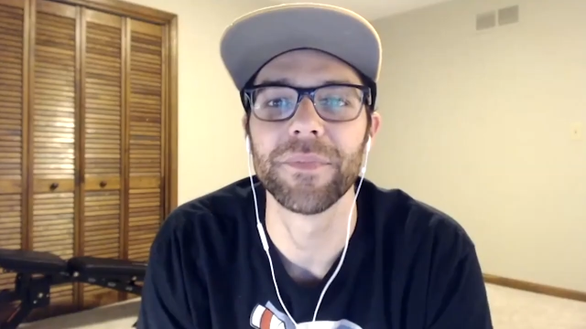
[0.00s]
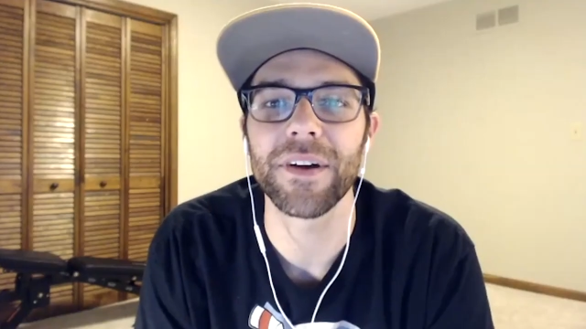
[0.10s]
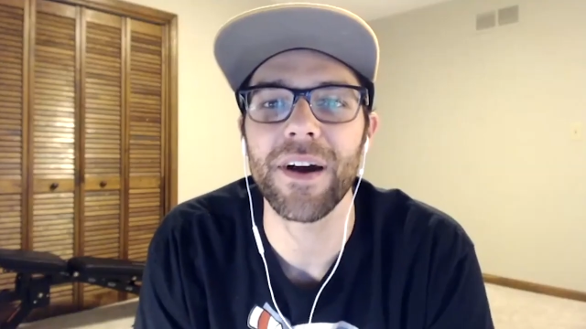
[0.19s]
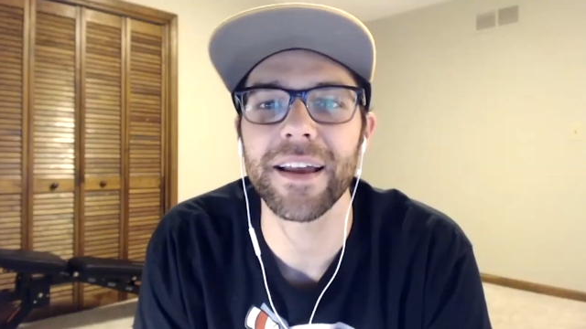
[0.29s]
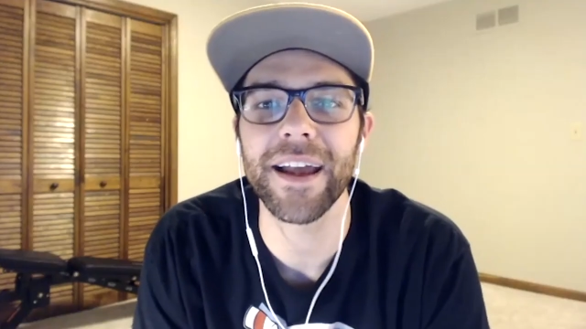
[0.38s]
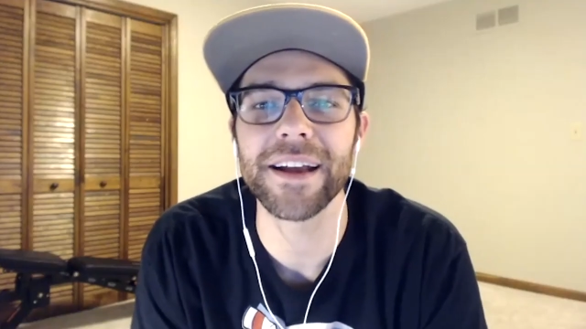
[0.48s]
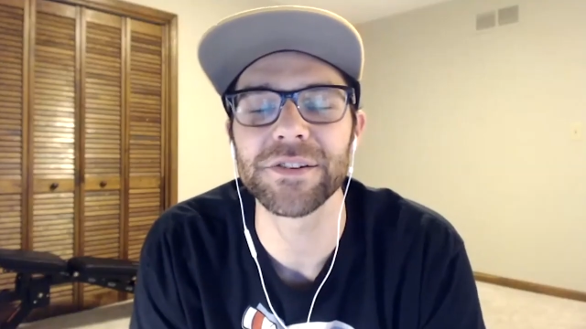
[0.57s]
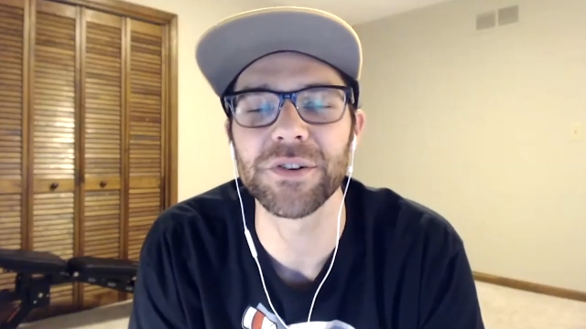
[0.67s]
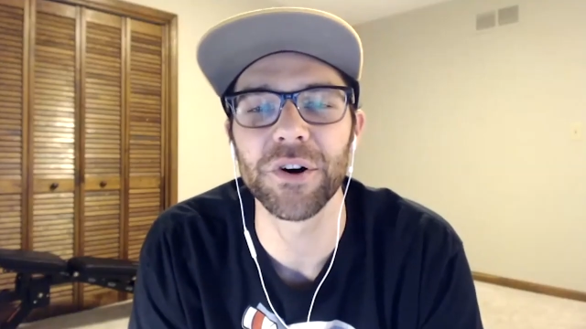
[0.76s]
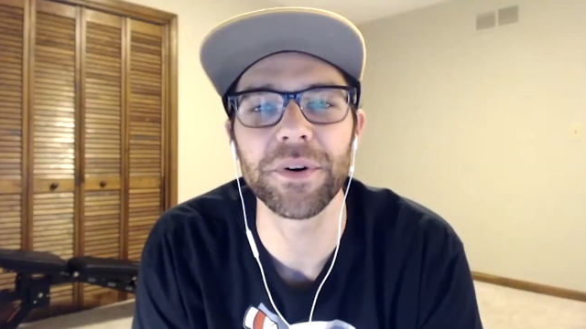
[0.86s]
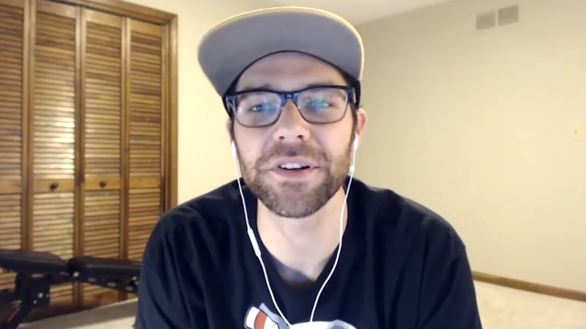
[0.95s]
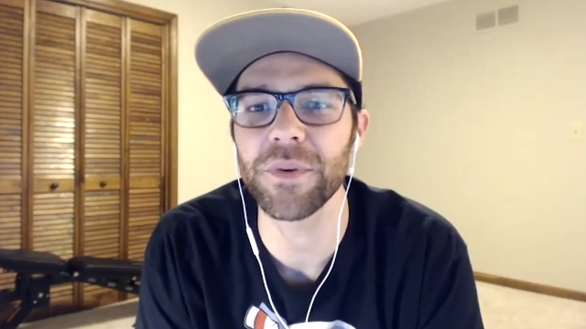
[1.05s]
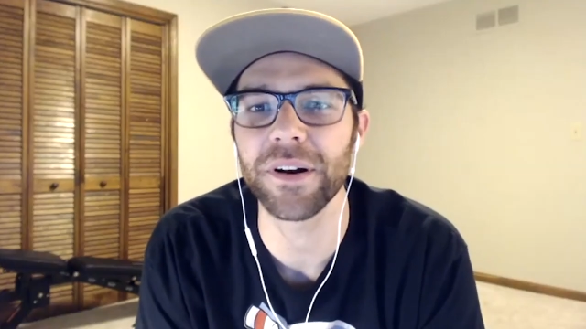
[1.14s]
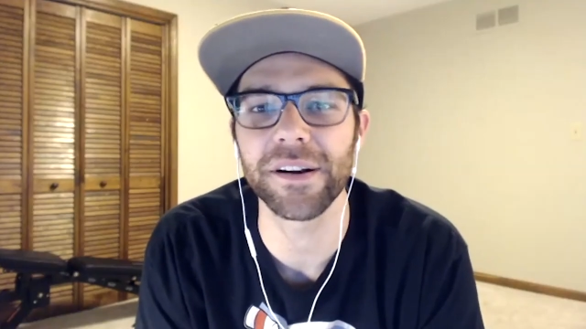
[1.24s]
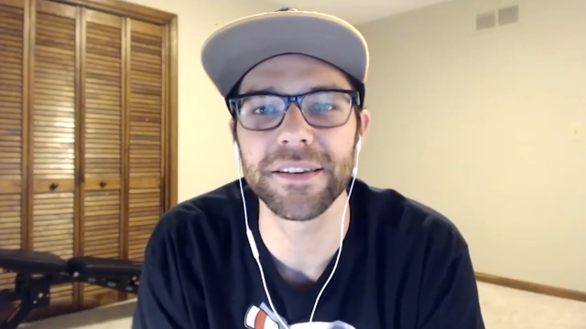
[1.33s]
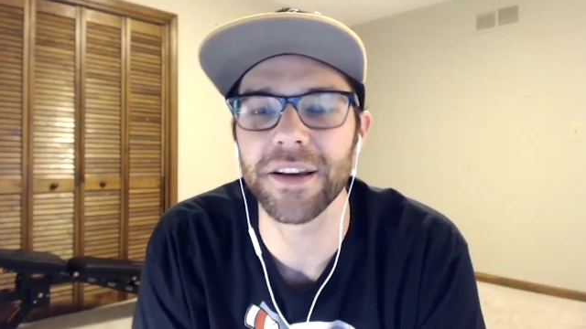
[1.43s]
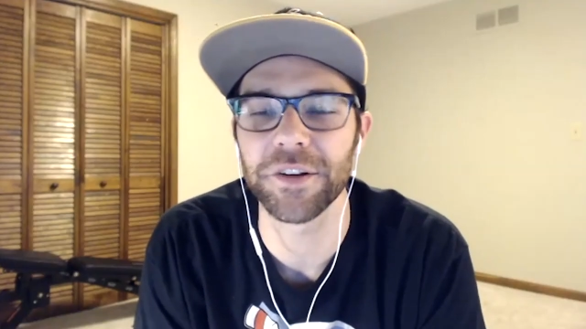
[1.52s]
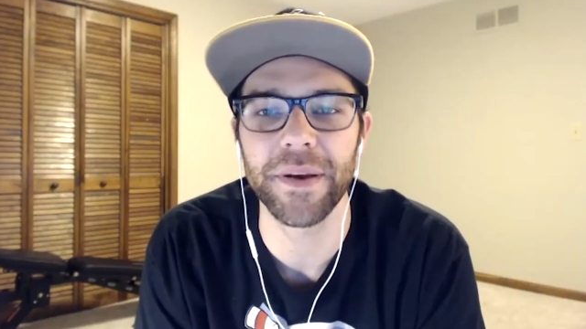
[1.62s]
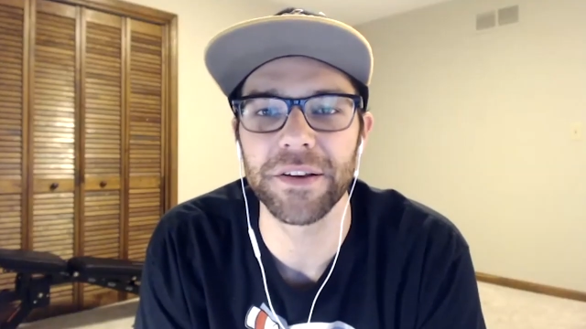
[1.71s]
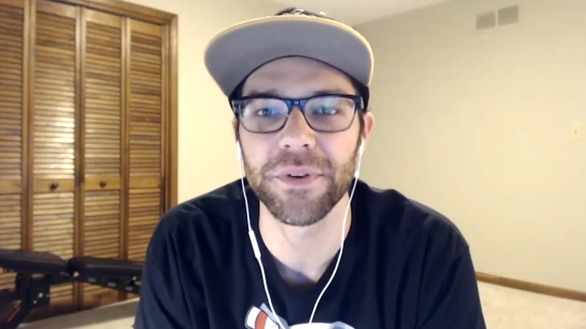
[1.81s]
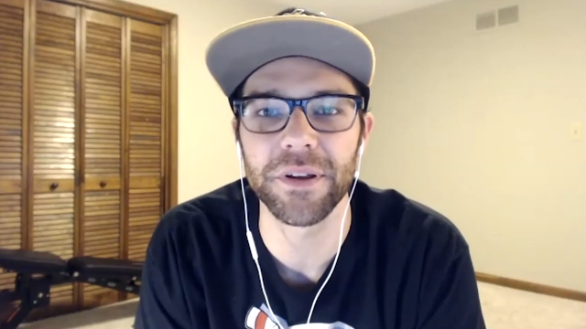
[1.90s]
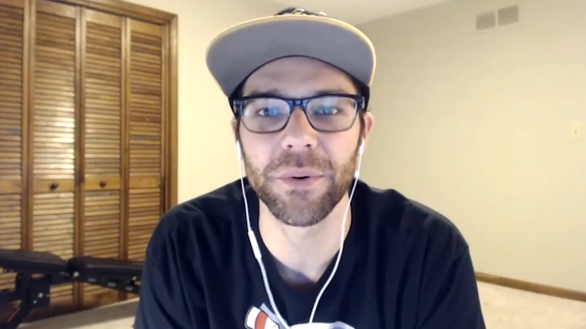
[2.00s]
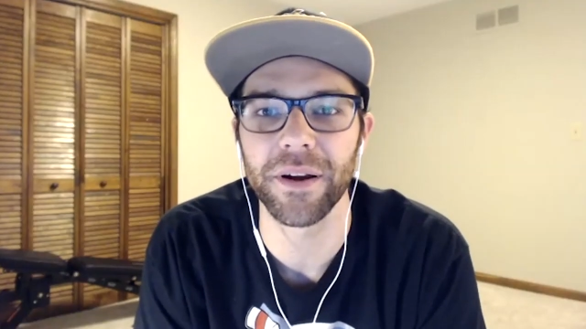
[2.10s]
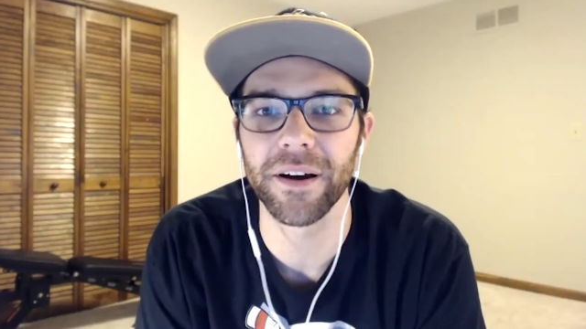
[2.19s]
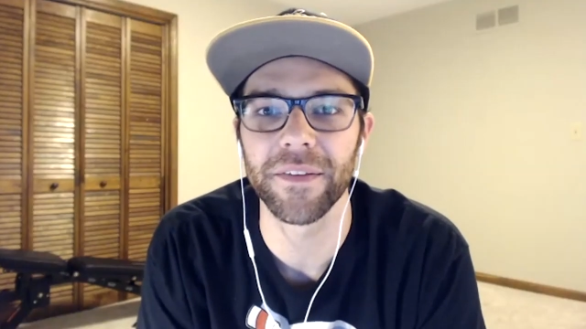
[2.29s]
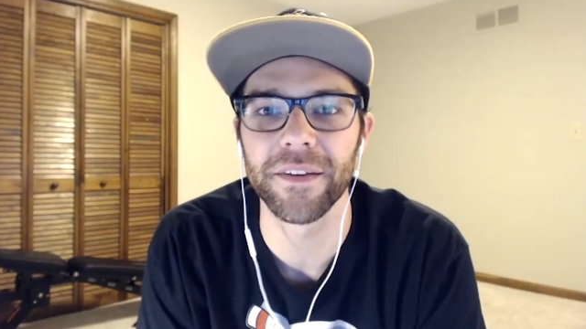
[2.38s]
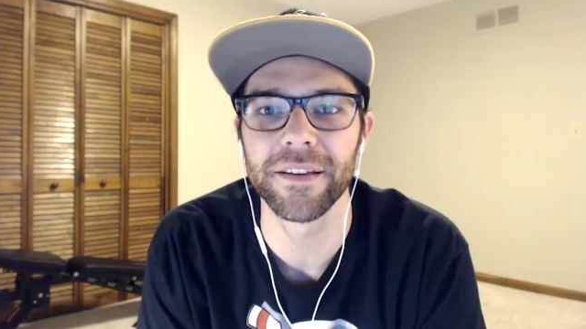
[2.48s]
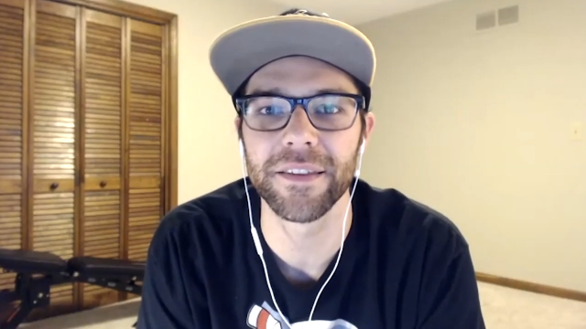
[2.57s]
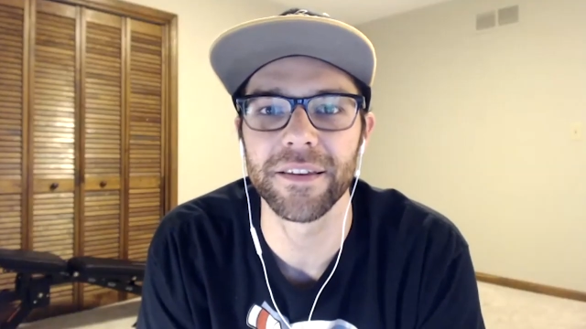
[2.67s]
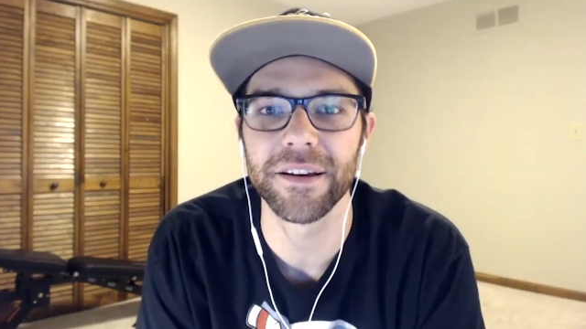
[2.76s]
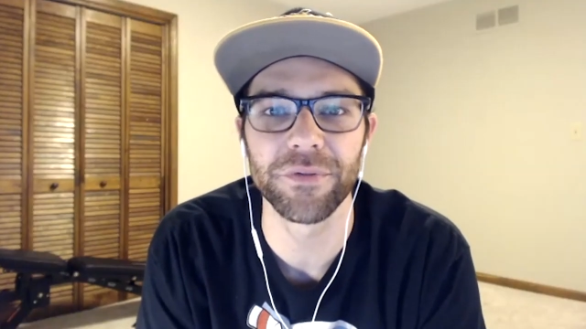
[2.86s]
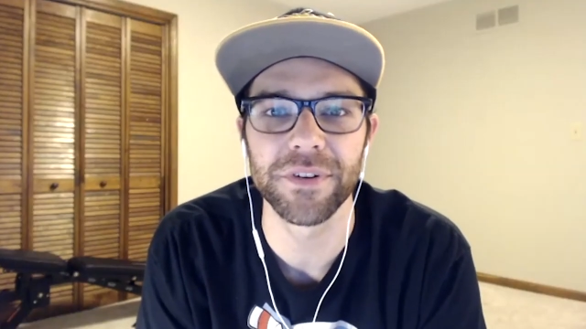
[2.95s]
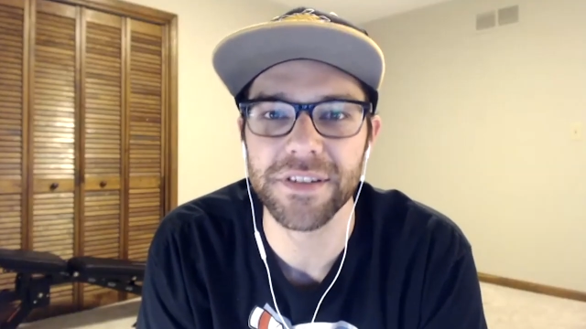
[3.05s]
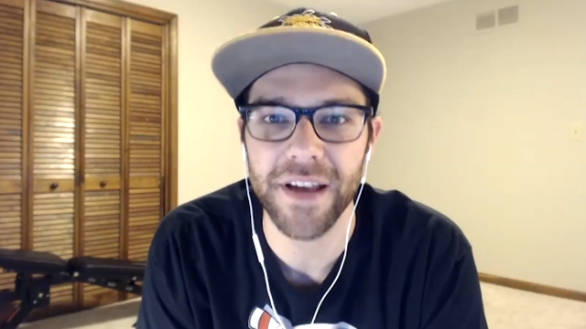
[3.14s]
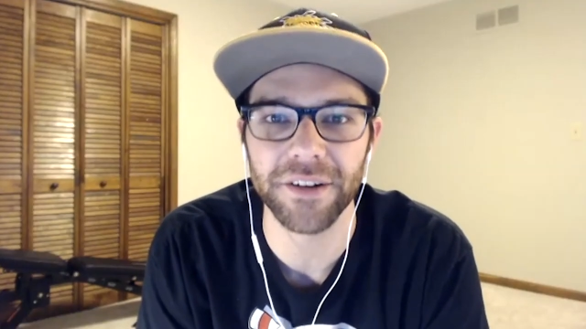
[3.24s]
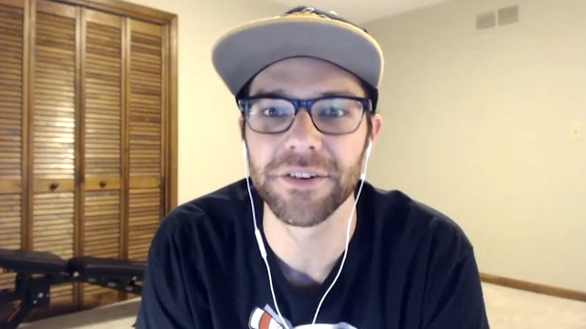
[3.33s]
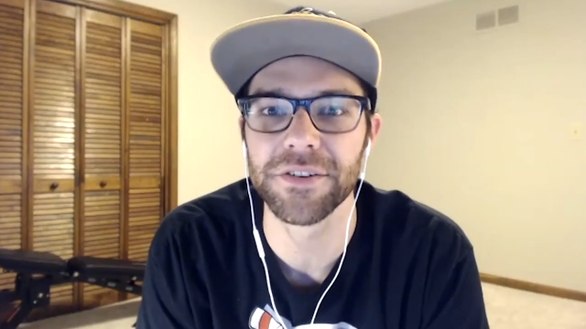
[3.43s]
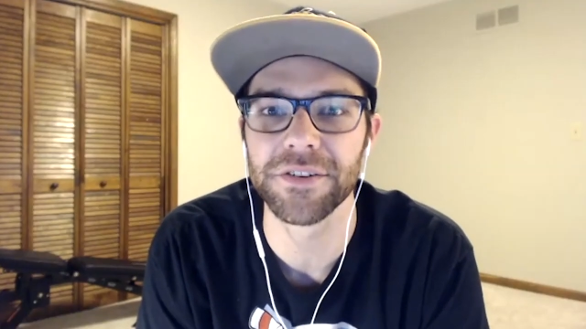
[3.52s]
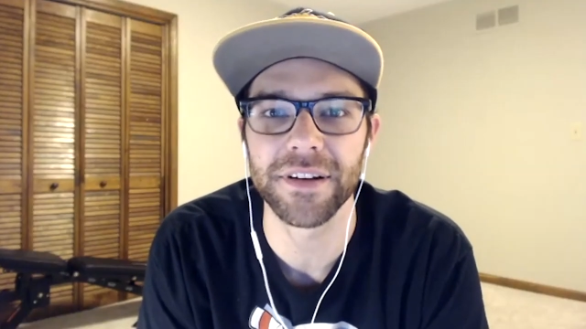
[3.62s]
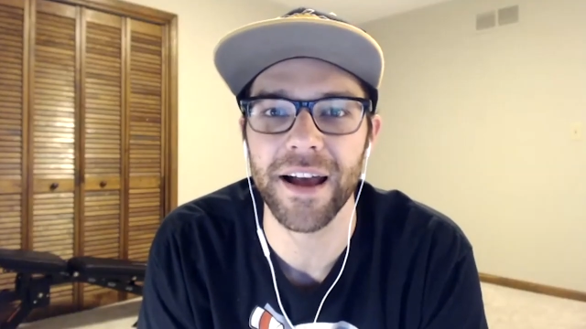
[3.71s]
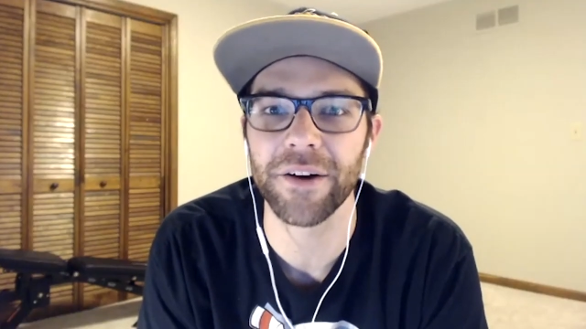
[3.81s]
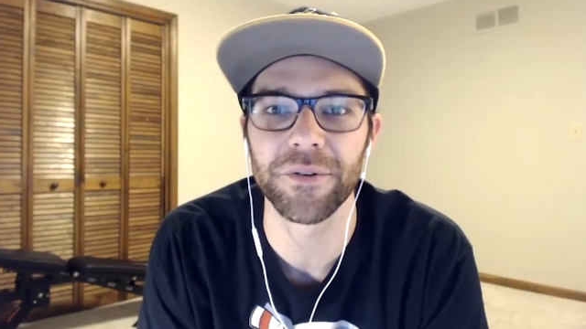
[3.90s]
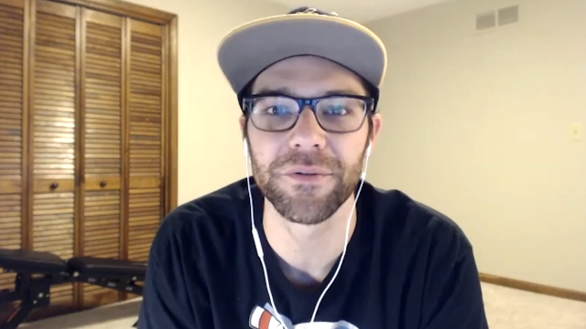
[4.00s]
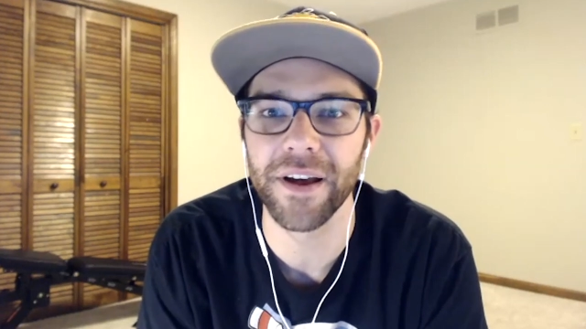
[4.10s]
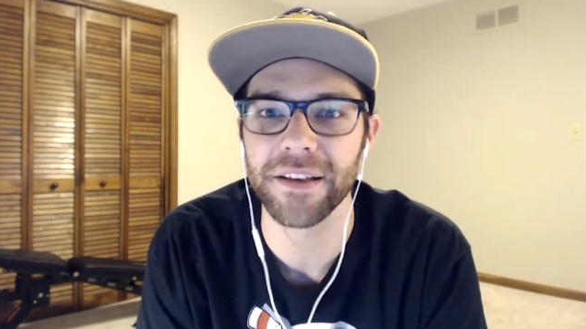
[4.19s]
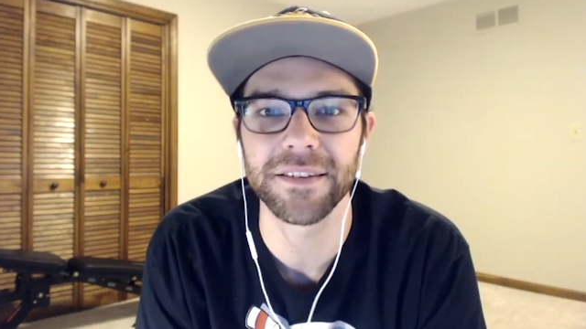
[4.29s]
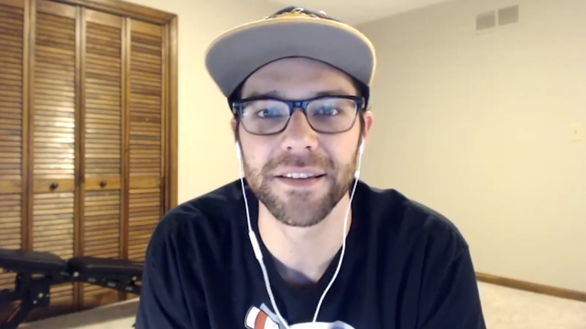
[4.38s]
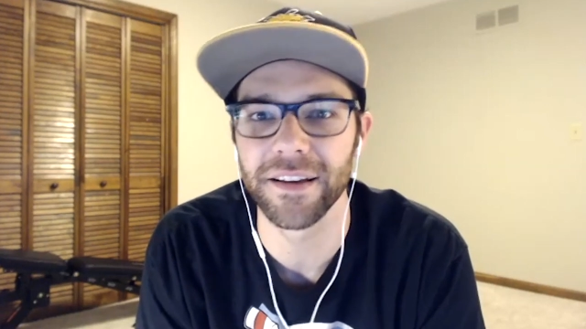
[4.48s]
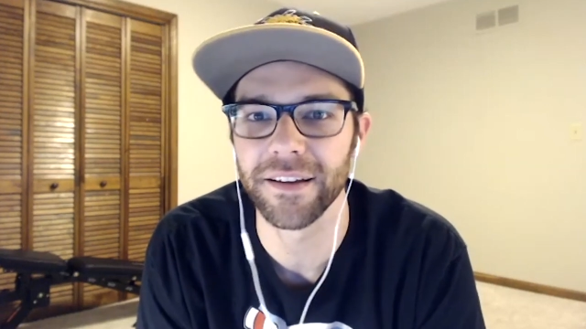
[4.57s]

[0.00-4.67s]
All right, guys. So we just wanted to touch base really quick on the different sectors and how to invest